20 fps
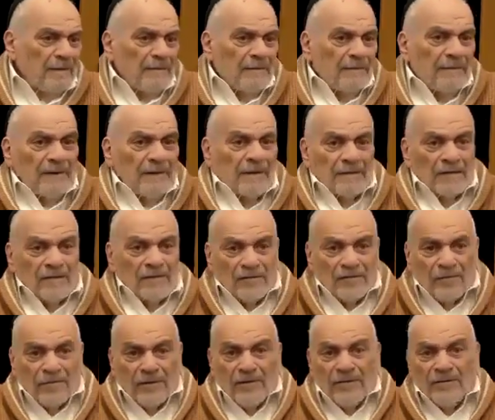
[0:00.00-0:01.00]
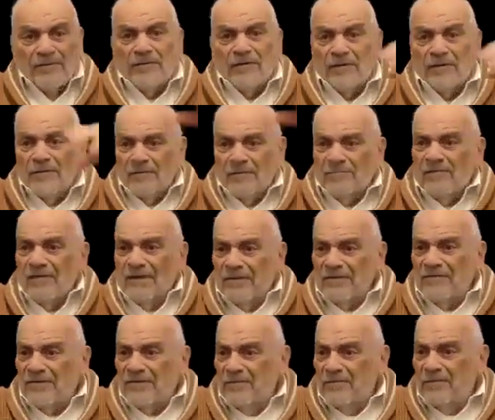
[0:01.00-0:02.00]
and that the Ribono Shalom
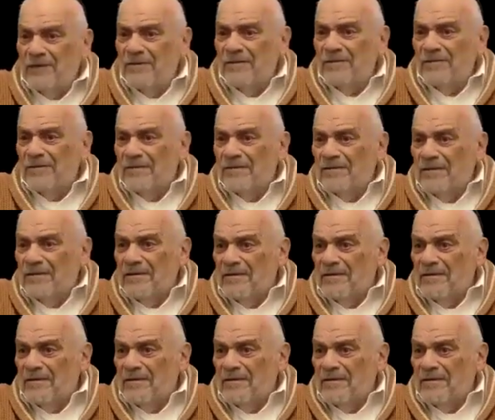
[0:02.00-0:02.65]
runs the world.